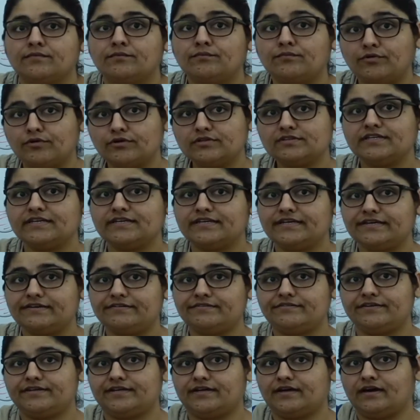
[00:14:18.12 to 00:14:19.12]
Both the
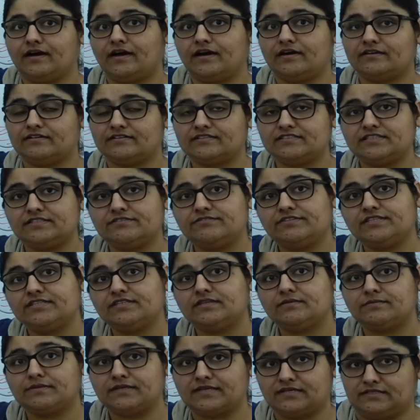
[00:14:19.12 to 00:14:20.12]
atria are receiving the
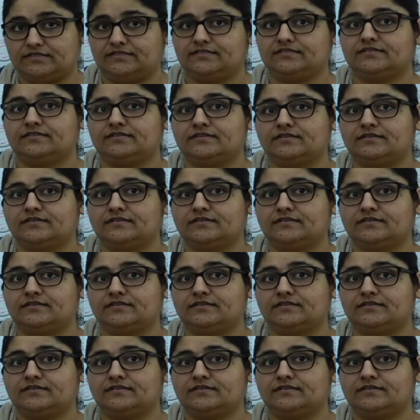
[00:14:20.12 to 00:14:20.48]
blood.